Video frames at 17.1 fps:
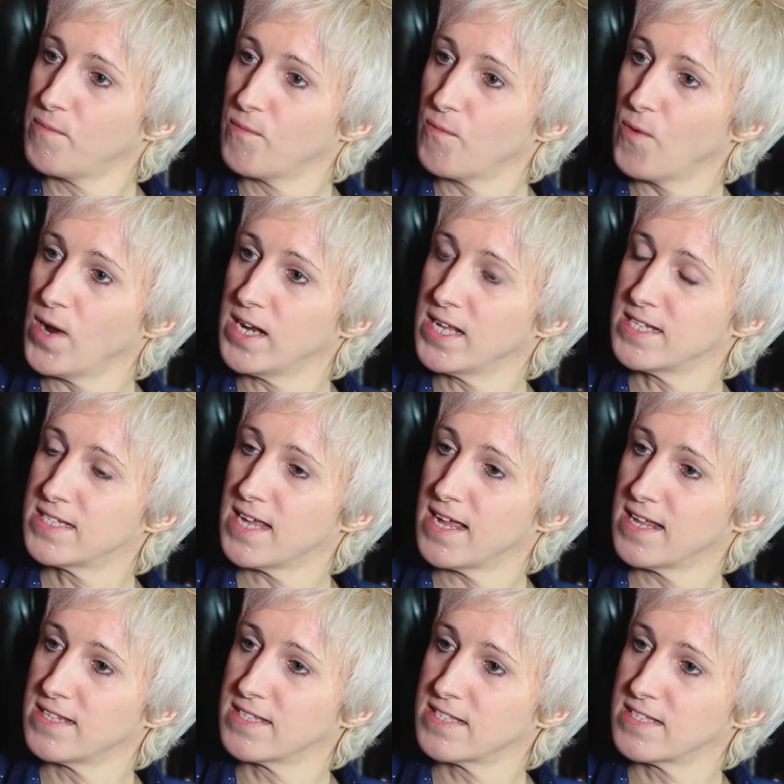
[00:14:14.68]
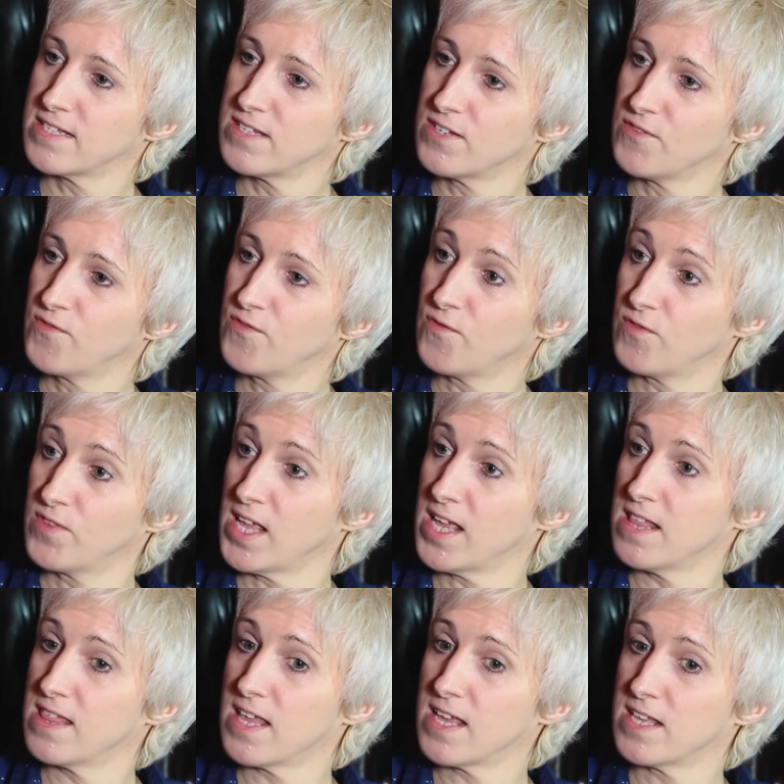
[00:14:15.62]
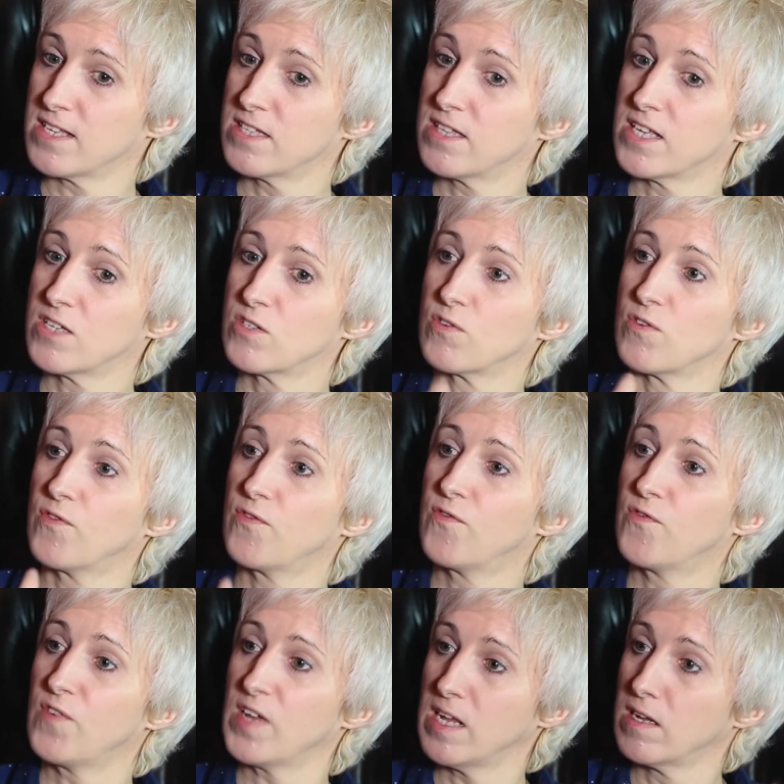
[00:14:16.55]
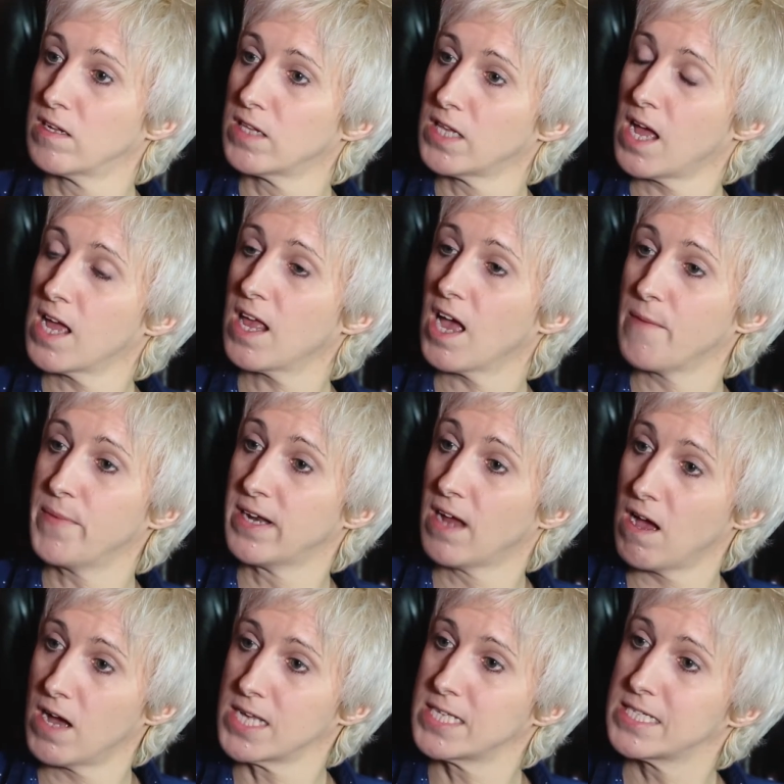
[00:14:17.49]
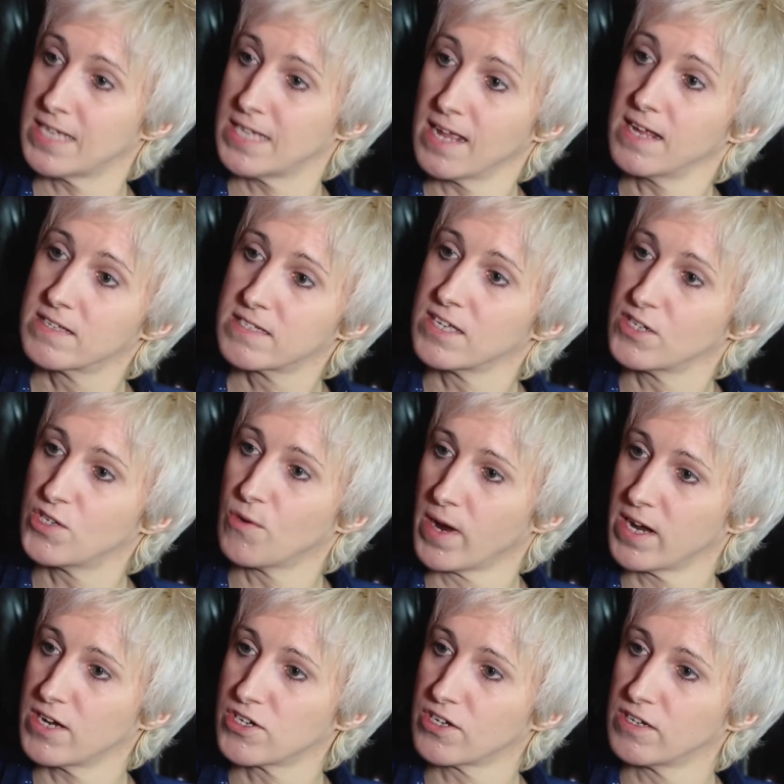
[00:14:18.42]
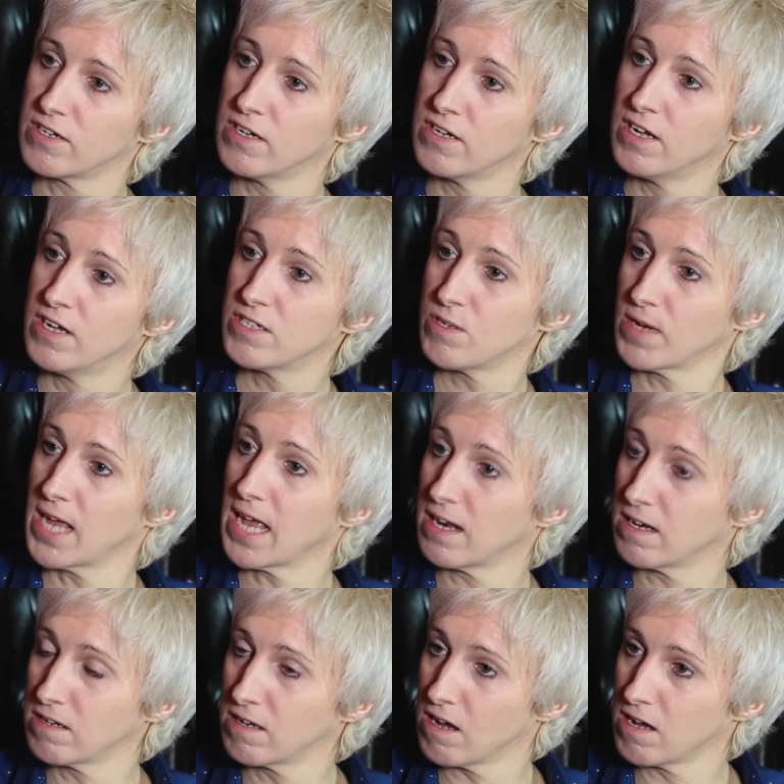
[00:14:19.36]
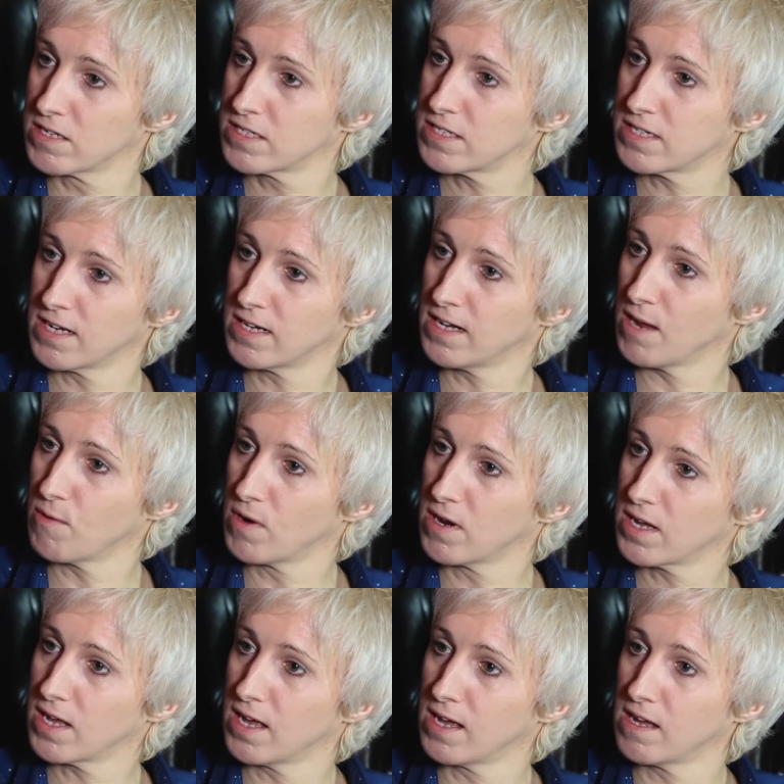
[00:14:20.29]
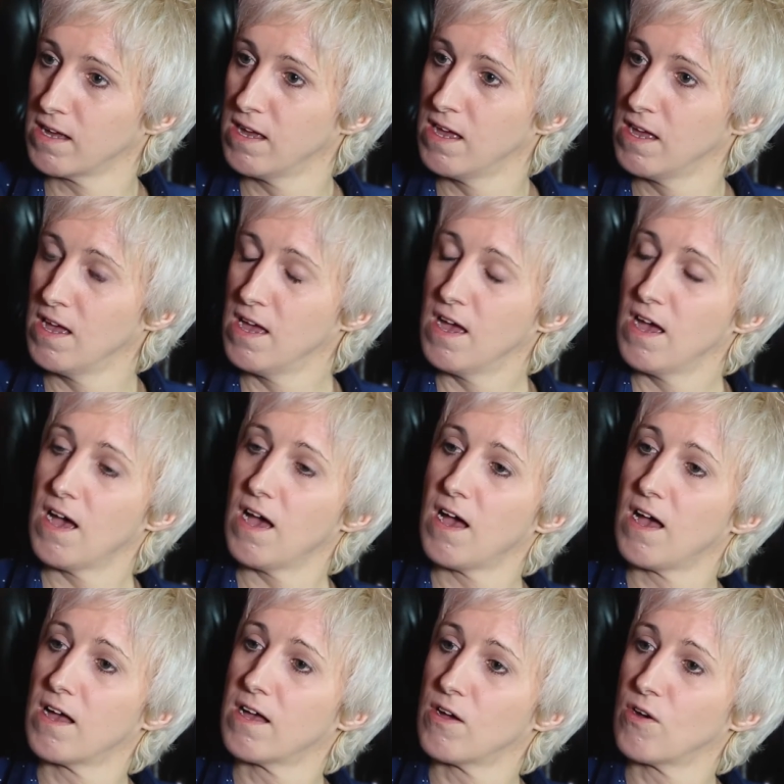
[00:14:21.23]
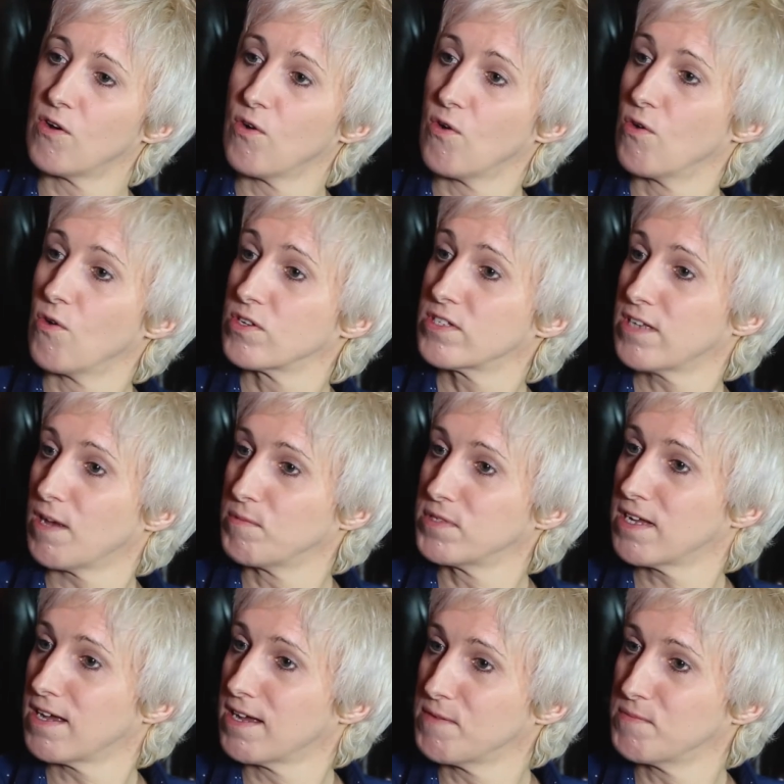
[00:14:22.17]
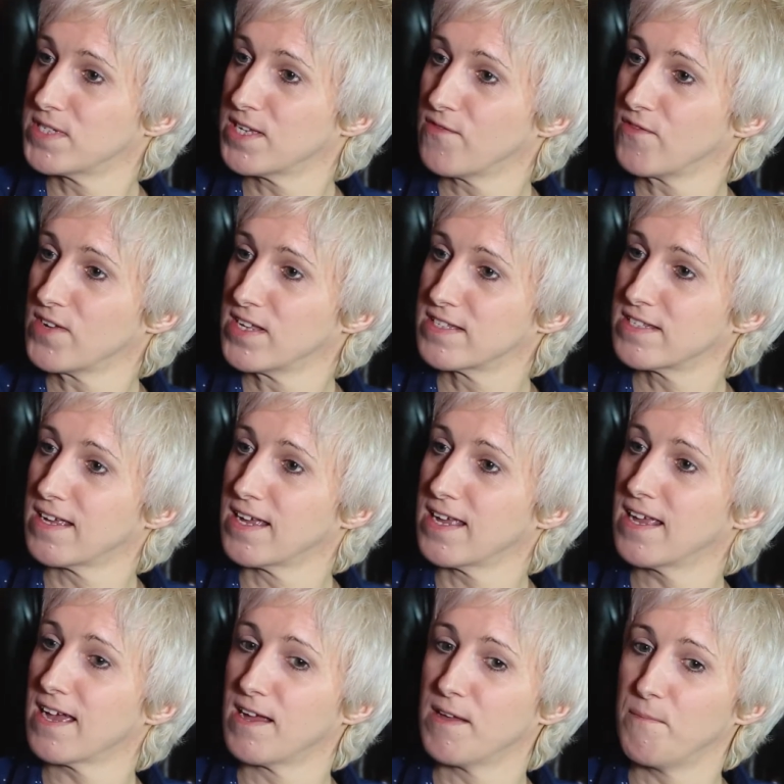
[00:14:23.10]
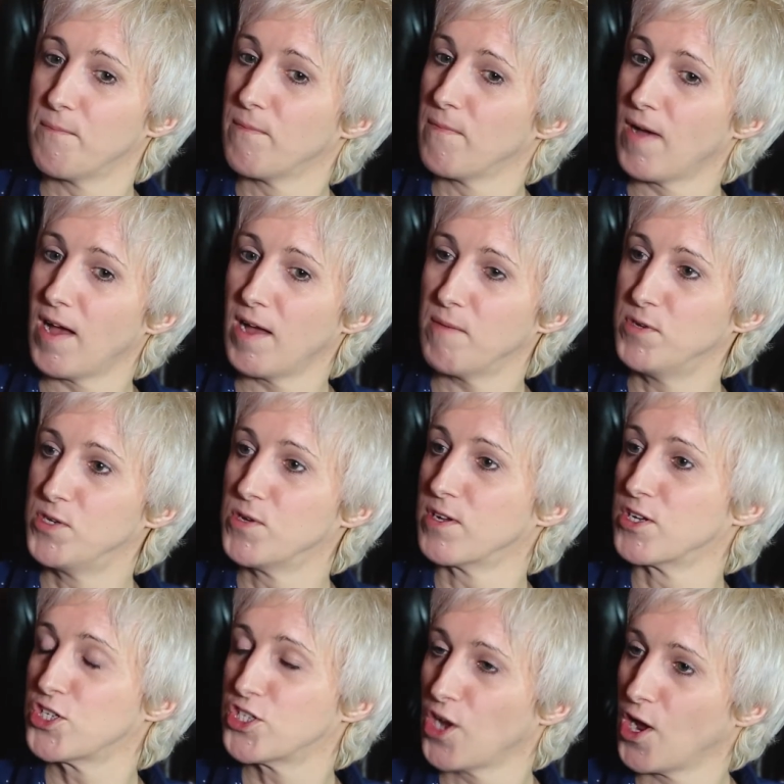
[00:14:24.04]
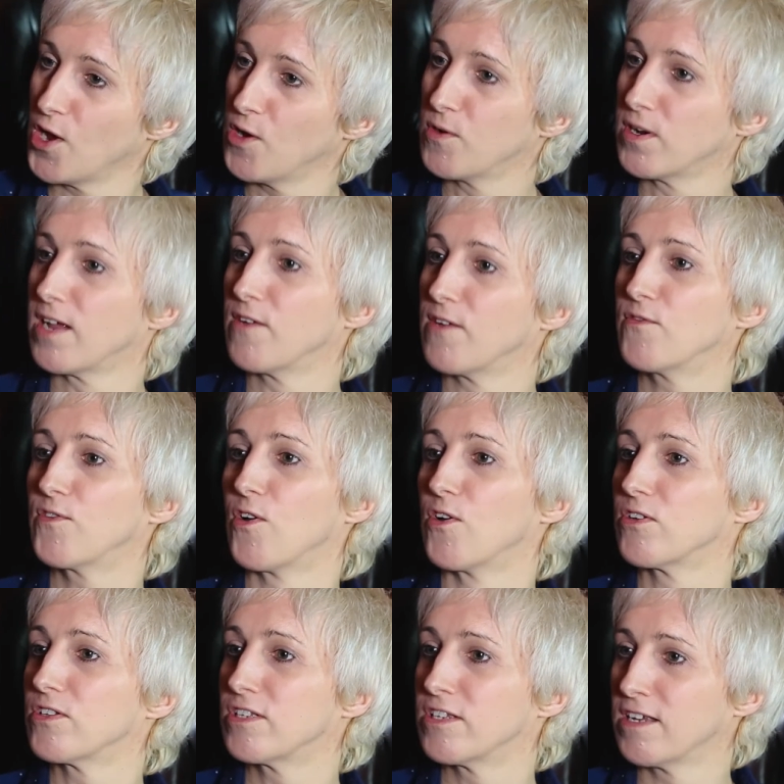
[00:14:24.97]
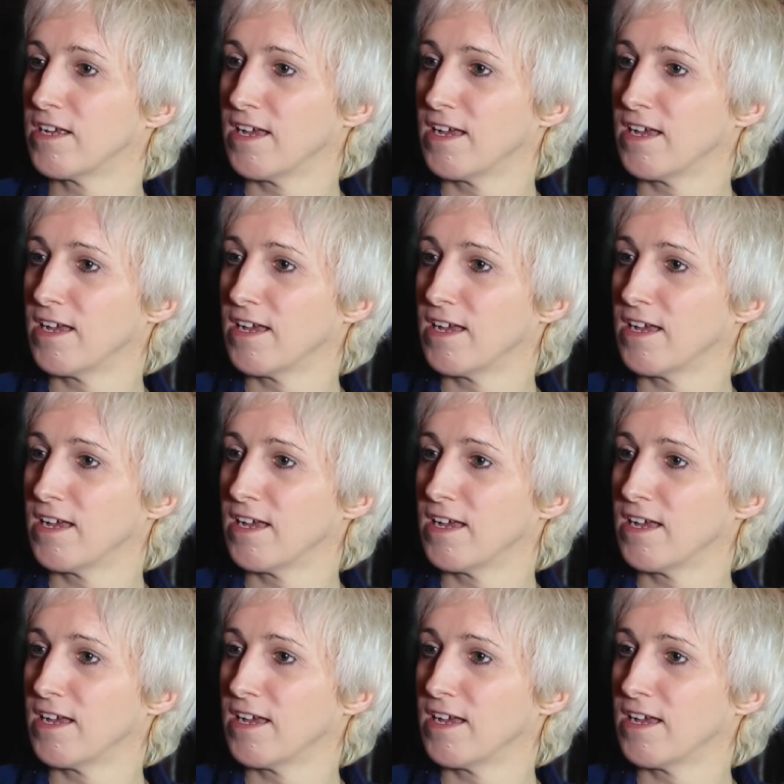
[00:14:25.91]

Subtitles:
when it tends to, they sort of feel like I'm in a high stakes situation. So again, casting, networking, or sometimes if it's like I'm doing a show and I've got